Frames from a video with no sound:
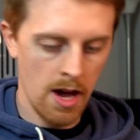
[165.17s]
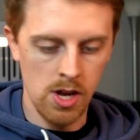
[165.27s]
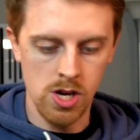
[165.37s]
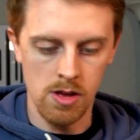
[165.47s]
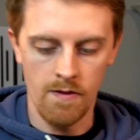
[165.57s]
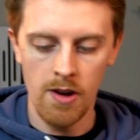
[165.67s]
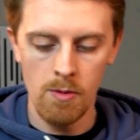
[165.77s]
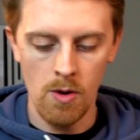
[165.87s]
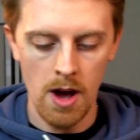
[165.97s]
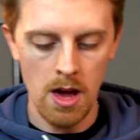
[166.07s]
Okay, chuck the
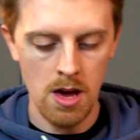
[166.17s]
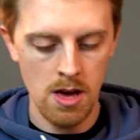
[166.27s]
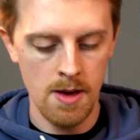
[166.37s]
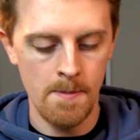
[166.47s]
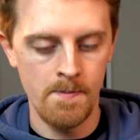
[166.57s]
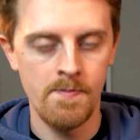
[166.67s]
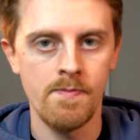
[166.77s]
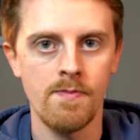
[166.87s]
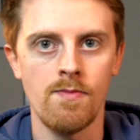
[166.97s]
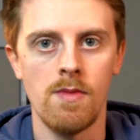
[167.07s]
foam away.
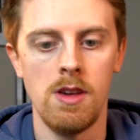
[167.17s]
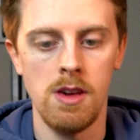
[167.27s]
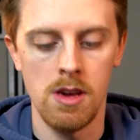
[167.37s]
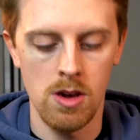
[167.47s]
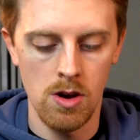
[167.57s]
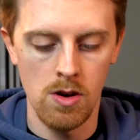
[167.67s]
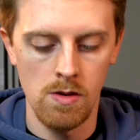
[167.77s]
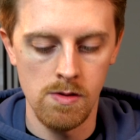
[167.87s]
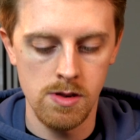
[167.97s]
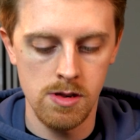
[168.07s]
Here
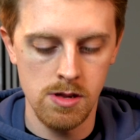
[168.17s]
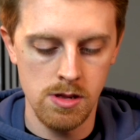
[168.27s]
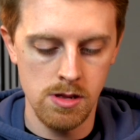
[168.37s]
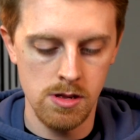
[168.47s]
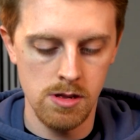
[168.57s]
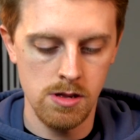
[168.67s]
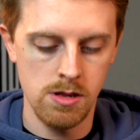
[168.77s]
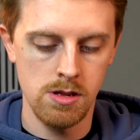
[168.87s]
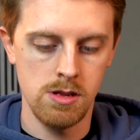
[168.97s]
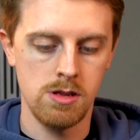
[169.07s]
goes.
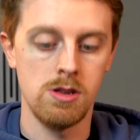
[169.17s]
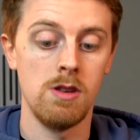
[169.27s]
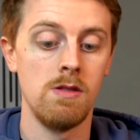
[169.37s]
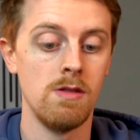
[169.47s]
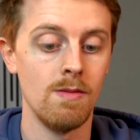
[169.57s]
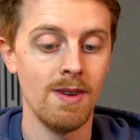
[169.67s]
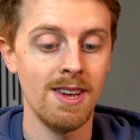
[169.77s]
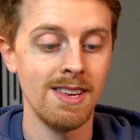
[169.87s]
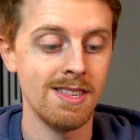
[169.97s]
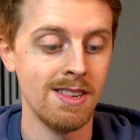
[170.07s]
So the
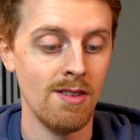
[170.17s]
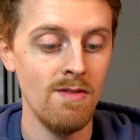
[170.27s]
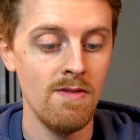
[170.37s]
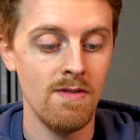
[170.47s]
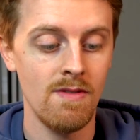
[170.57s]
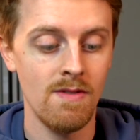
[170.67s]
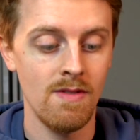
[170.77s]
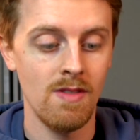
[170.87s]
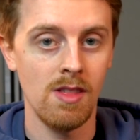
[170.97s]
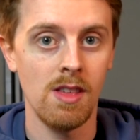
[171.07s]
mic itself
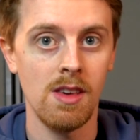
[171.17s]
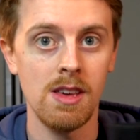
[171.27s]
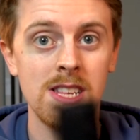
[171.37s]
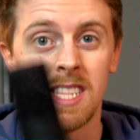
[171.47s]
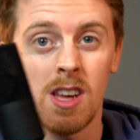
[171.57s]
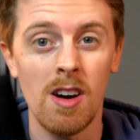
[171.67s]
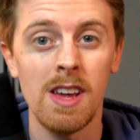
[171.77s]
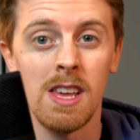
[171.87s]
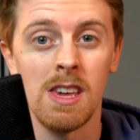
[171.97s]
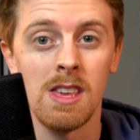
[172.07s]
is
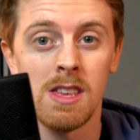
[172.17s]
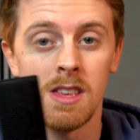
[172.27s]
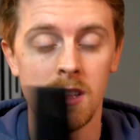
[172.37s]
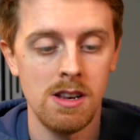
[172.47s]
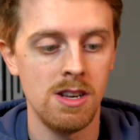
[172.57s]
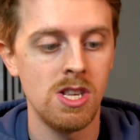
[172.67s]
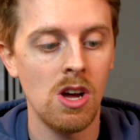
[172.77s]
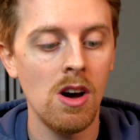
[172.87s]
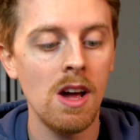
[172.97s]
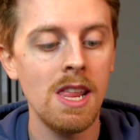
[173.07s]
tiny
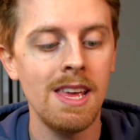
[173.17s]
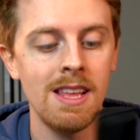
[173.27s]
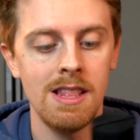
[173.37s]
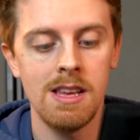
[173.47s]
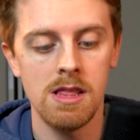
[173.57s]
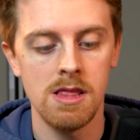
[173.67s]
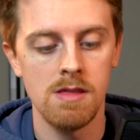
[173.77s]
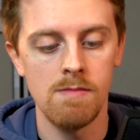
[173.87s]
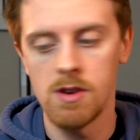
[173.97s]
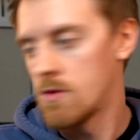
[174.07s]

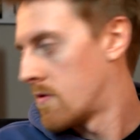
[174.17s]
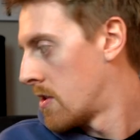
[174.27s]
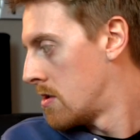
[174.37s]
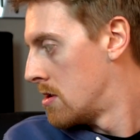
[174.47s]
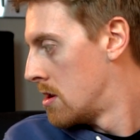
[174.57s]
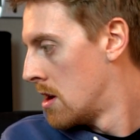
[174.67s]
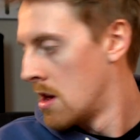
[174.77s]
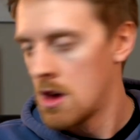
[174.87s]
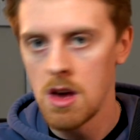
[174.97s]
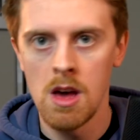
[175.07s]
little microphone.
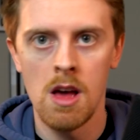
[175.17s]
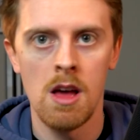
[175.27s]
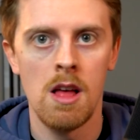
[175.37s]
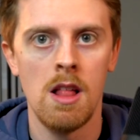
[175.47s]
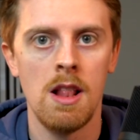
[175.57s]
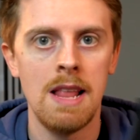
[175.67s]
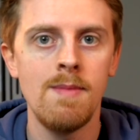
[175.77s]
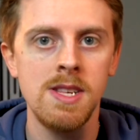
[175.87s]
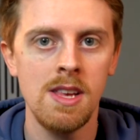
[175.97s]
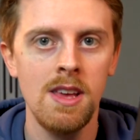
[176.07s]

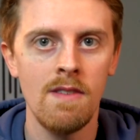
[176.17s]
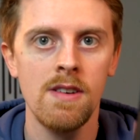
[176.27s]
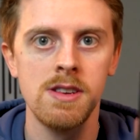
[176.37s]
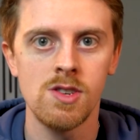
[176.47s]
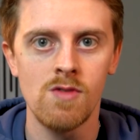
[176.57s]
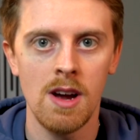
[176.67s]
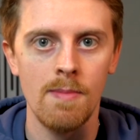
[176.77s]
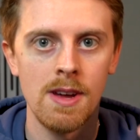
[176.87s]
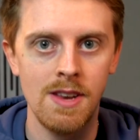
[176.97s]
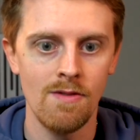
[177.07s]
Let me see if I can just
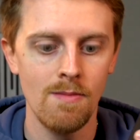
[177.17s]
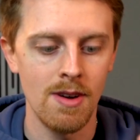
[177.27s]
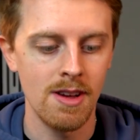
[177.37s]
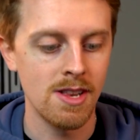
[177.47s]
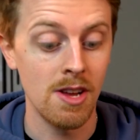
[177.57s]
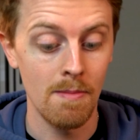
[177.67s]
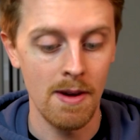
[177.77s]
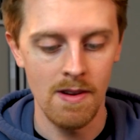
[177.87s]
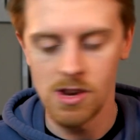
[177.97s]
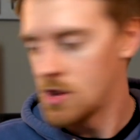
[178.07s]
grab a different mic to
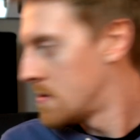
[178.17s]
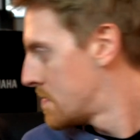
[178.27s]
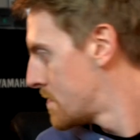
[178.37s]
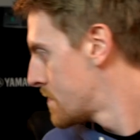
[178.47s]
compare it to.